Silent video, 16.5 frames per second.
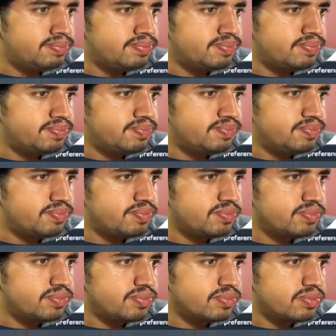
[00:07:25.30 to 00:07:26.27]

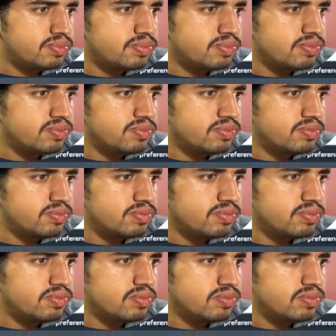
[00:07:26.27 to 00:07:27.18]
[no speech]